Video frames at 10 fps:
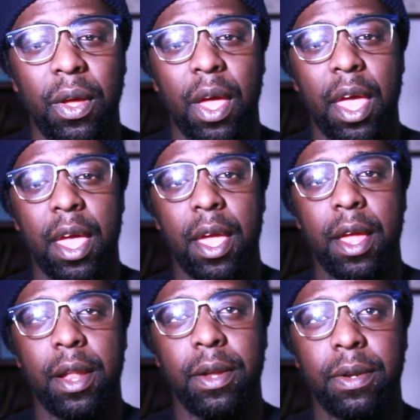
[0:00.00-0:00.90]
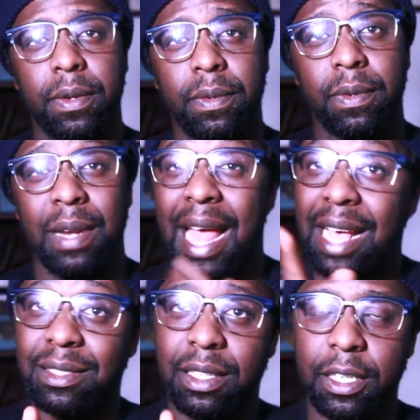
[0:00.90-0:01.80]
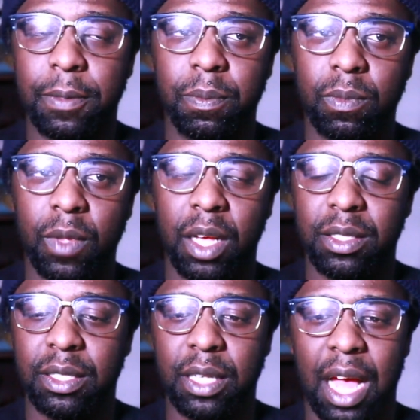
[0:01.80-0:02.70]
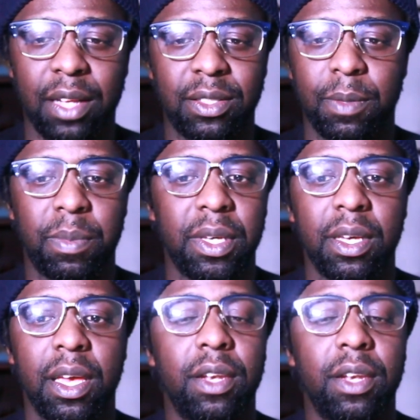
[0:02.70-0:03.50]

And lastly, is how to be